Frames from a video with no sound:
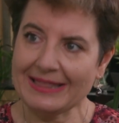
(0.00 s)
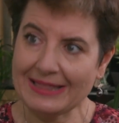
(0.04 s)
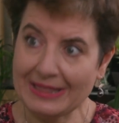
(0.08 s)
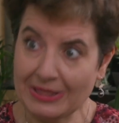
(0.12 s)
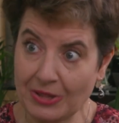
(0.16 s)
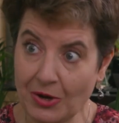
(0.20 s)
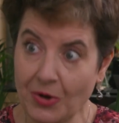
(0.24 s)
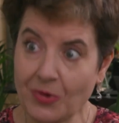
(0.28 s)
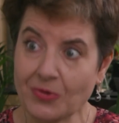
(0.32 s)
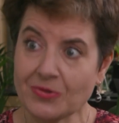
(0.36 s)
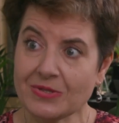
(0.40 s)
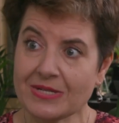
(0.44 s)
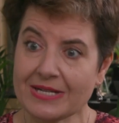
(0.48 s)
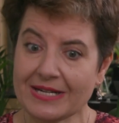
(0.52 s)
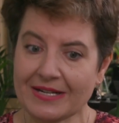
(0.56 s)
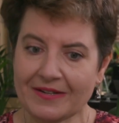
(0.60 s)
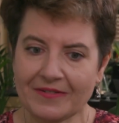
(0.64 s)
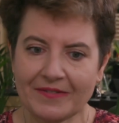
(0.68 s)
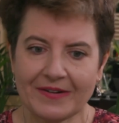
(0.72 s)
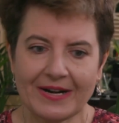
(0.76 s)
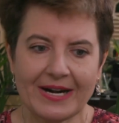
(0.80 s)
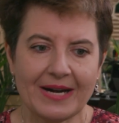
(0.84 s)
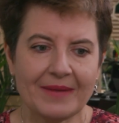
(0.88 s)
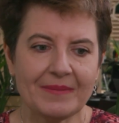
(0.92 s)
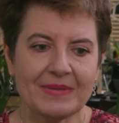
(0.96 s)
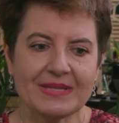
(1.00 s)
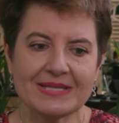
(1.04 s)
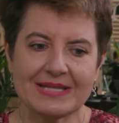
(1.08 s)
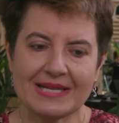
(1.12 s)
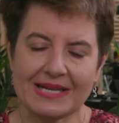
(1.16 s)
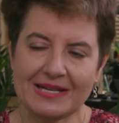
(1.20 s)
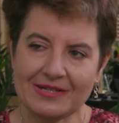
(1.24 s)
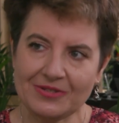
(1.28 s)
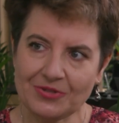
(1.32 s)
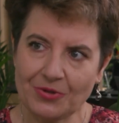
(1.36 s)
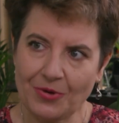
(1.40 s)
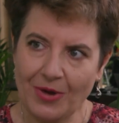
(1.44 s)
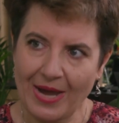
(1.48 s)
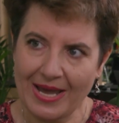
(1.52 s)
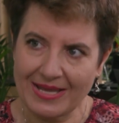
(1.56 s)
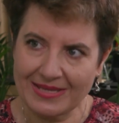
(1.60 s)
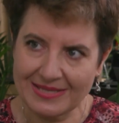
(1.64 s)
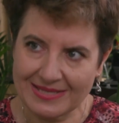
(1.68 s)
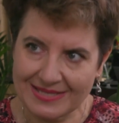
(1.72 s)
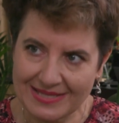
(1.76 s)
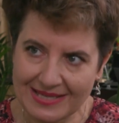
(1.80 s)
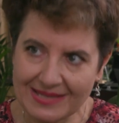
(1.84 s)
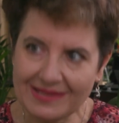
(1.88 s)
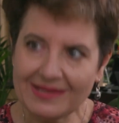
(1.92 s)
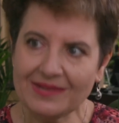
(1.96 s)
those requirements into a
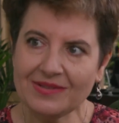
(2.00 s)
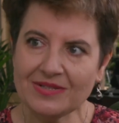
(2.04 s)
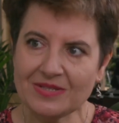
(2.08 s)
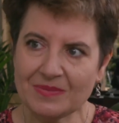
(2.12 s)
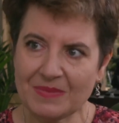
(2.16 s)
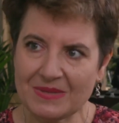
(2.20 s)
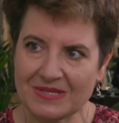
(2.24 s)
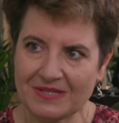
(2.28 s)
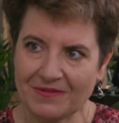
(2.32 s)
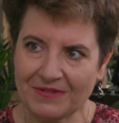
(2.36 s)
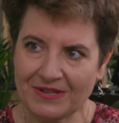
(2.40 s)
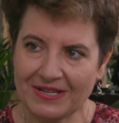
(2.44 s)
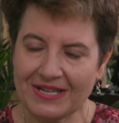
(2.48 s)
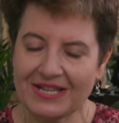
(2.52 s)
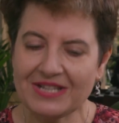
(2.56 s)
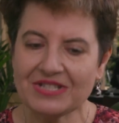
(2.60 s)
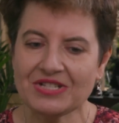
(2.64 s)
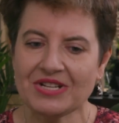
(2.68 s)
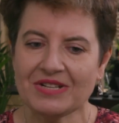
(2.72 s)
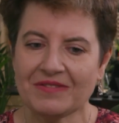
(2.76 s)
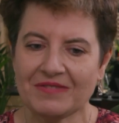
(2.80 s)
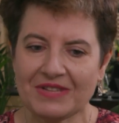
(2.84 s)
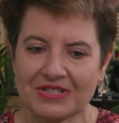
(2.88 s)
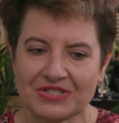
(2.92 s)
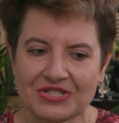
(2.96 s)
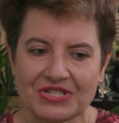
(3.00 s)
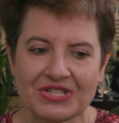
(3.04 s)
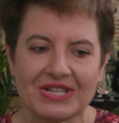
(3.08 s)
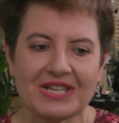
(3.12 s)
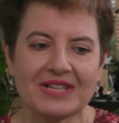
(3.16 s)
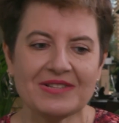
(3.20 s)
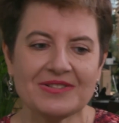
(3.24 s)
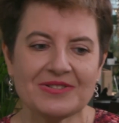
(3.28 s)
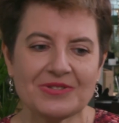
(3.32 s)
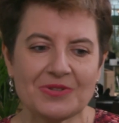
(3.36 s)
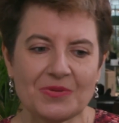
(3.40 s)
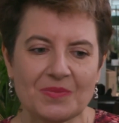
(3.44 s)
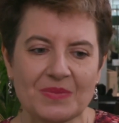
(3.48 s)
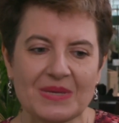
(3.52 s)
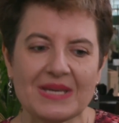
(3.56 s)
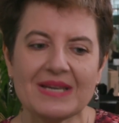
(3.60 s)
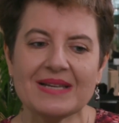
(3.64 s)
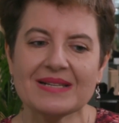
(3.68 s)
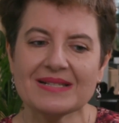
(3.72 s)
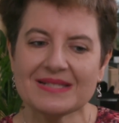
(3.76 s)
single specification which needs to be